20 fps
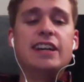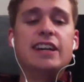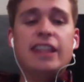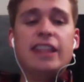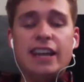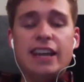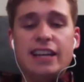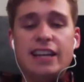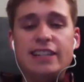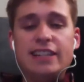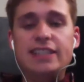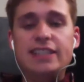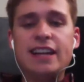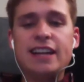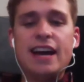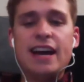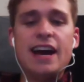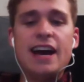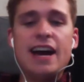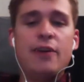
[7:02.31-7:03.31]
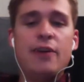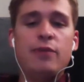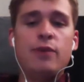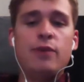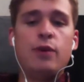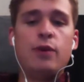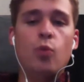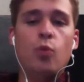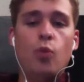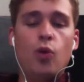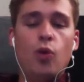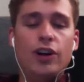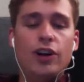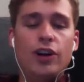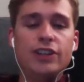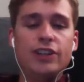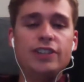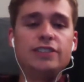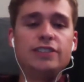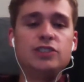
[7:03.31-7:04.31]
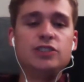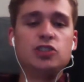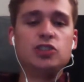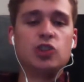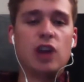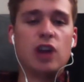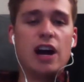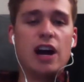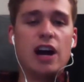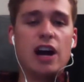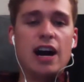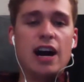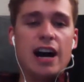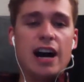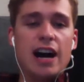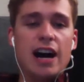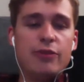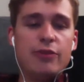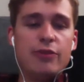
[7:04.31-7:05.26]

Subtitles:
They didn't have one drive